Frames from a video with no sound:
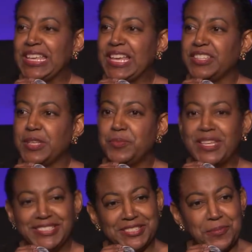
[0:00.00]
And they
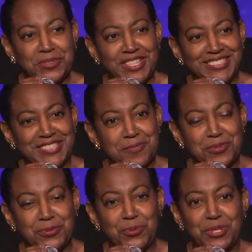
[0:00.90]
picked someplace in
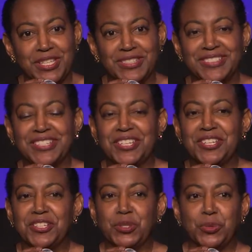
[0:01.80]
between
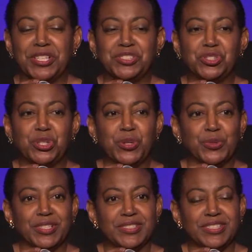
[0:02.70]
to raise
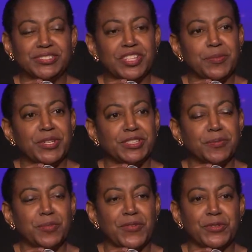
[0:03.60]
children. And so they picked
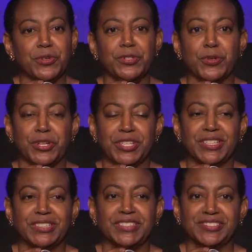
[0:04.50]
Buffalo, New York
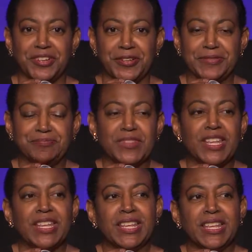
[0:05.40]
to start.
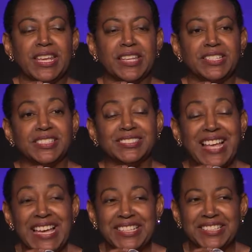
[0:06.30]
And they
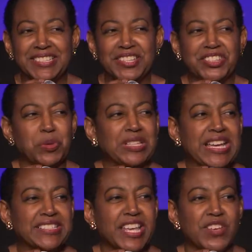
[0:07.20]
decided that they would
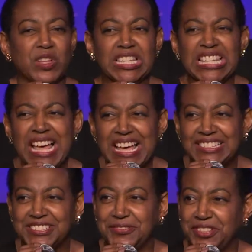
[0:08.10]
like to have
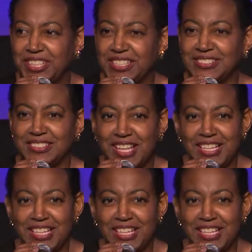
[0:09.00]
lots of kids.